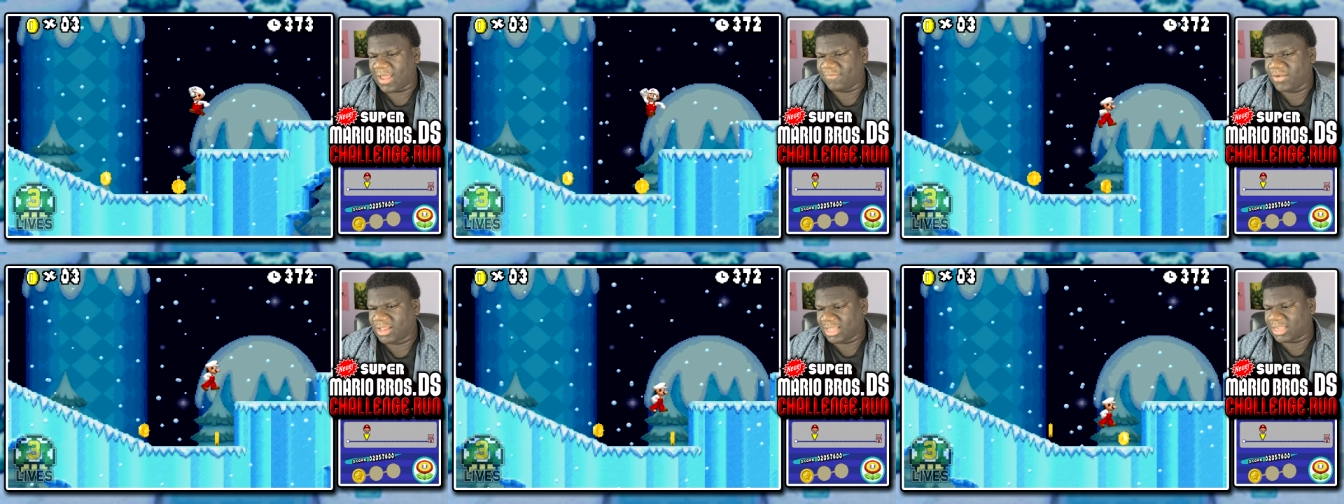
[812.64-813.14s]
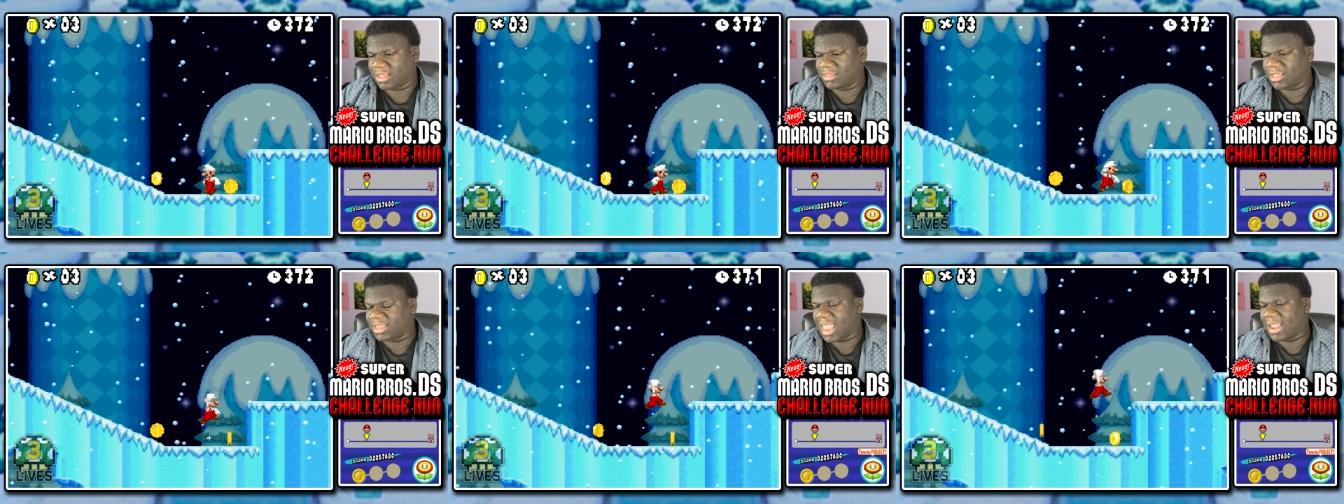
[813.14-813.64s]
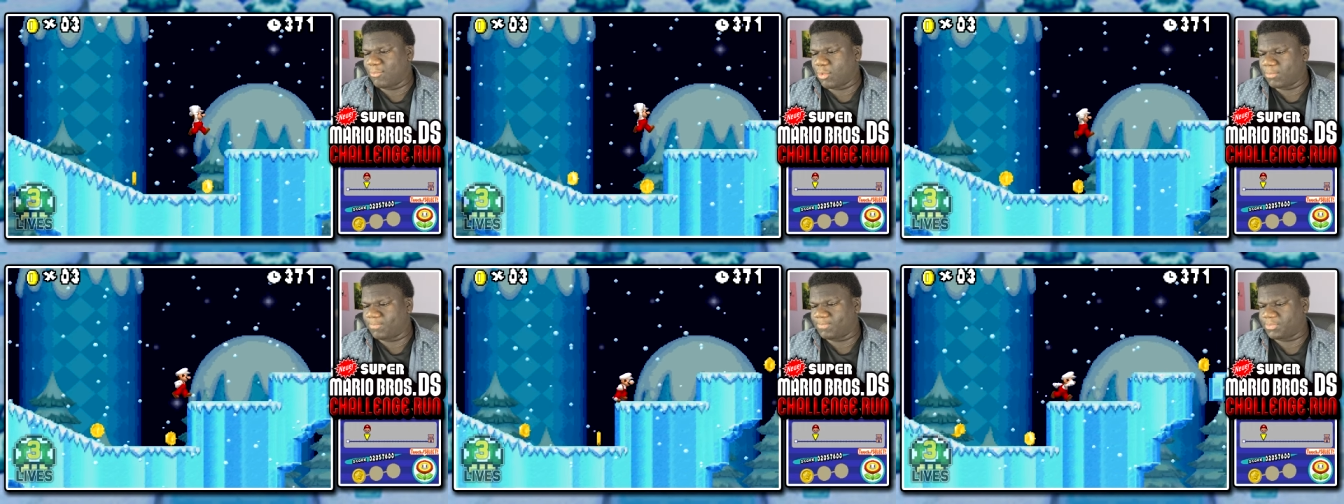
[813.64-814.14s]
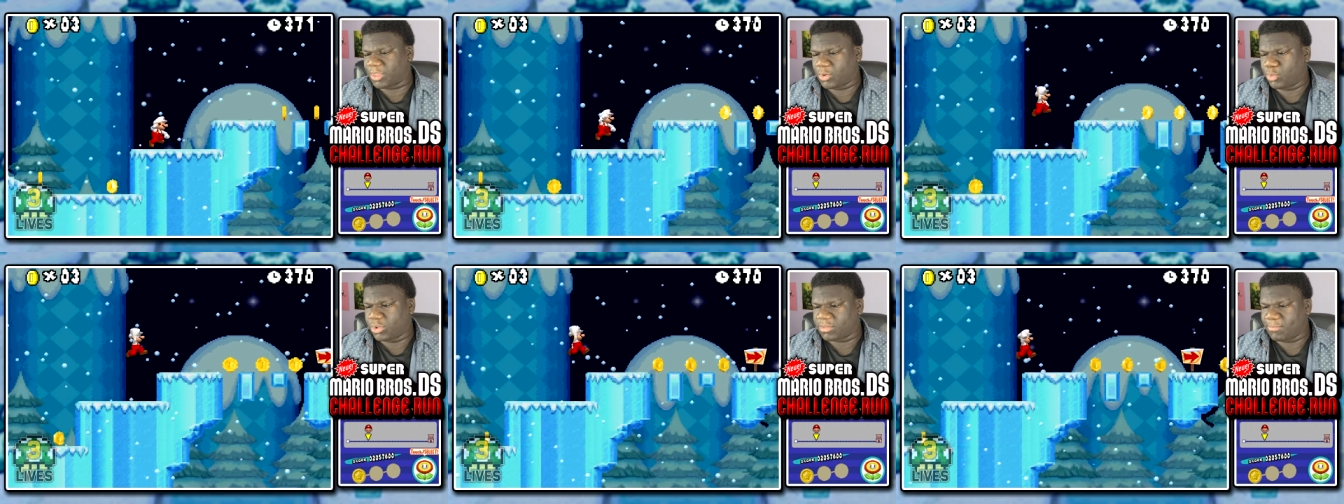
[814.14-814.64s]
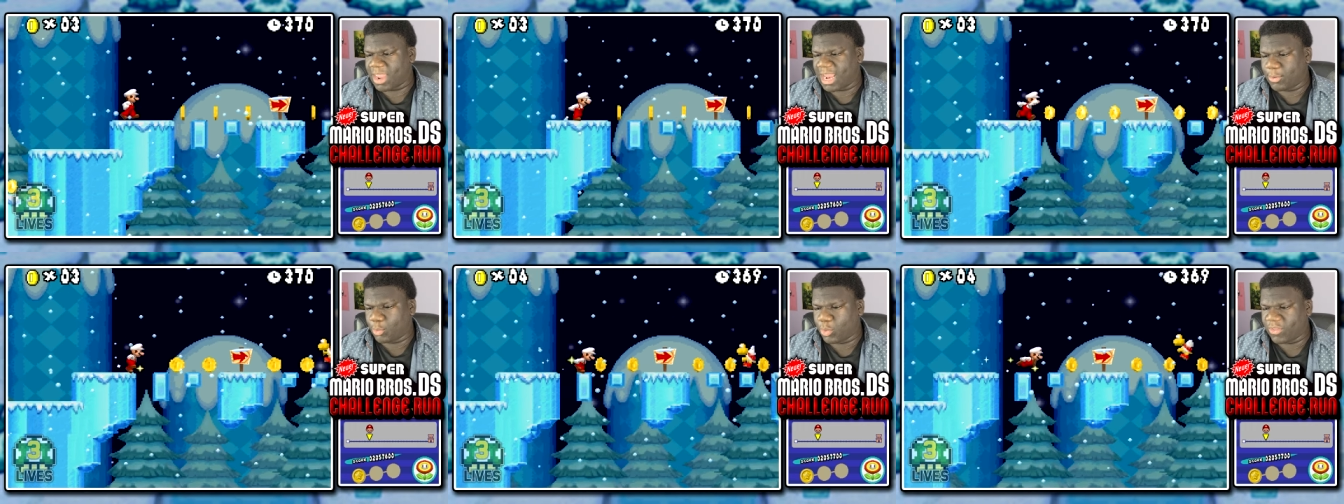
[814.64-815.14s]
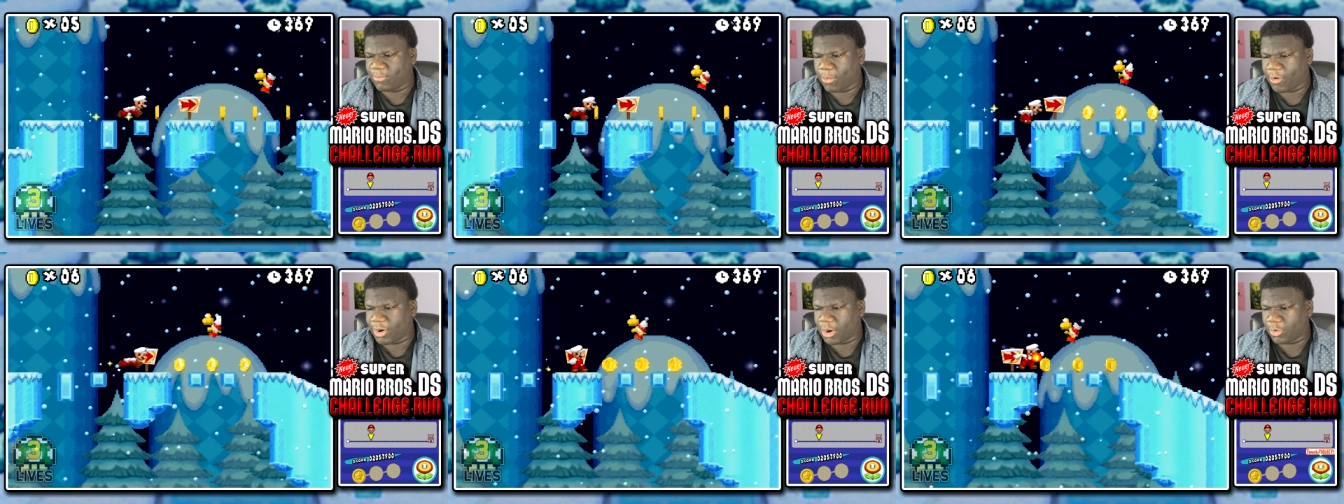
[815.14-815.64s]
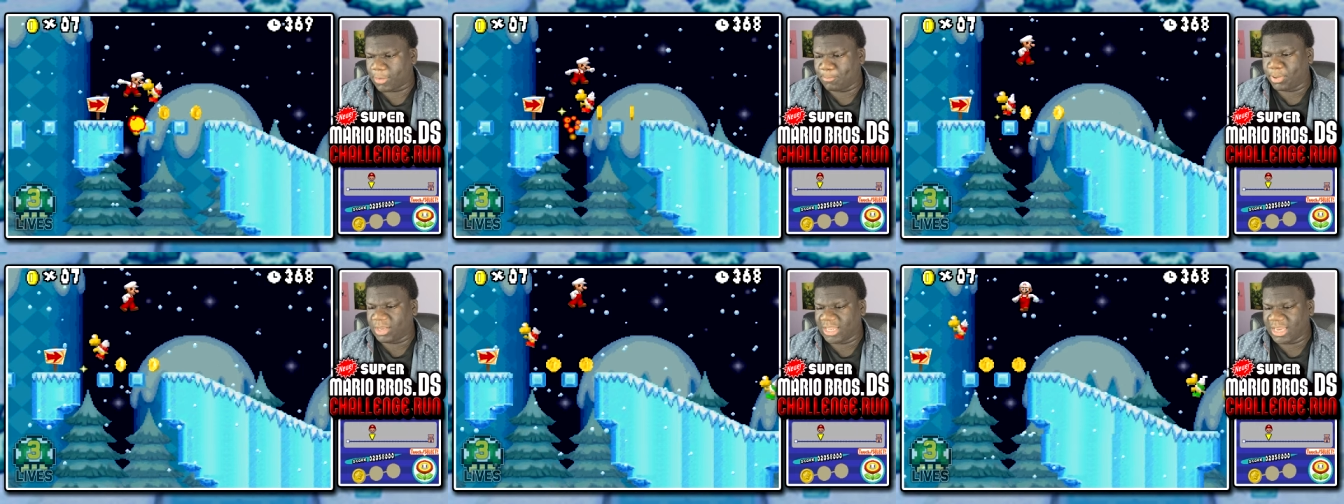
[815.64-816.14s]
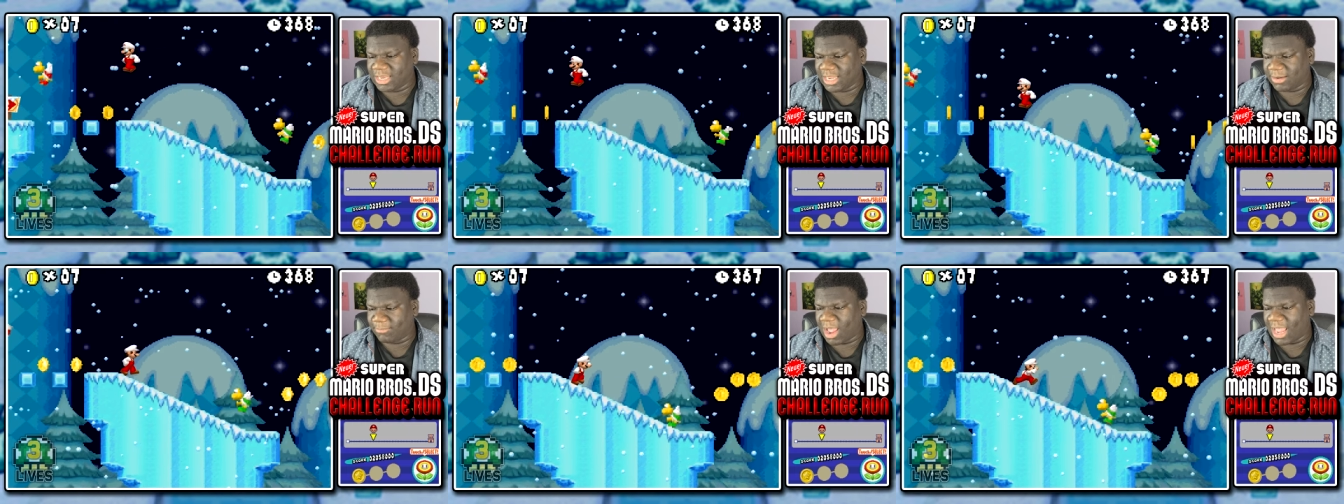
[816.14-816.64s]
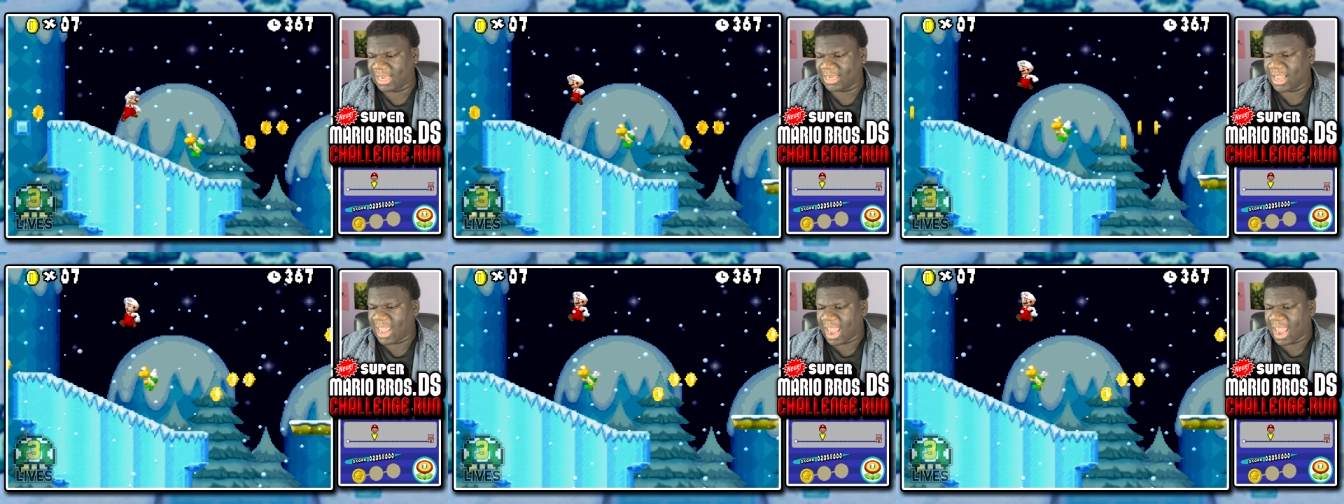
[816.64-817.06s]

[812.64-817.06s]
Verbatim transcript: I feel like the game was made with Mario completely in mind,